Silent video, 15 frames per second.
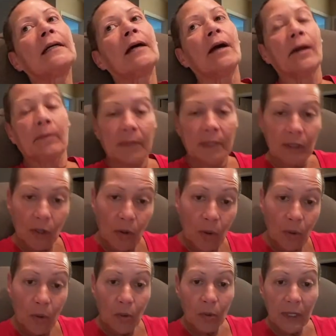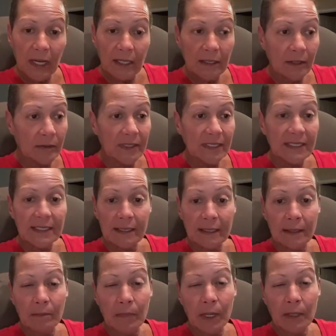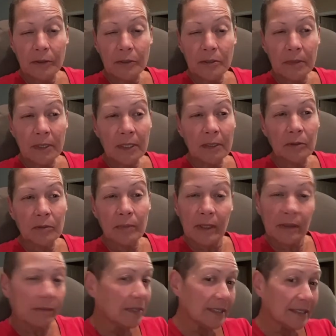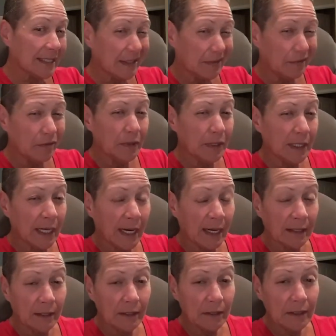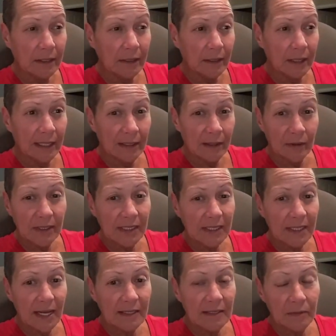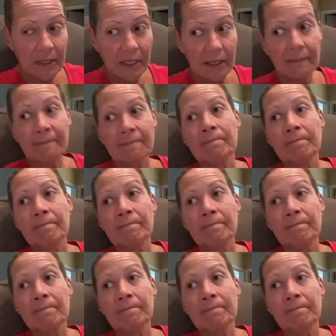I mean, the whole ketosis thing bothers me a little bit because I never really gotten good ketosis last week.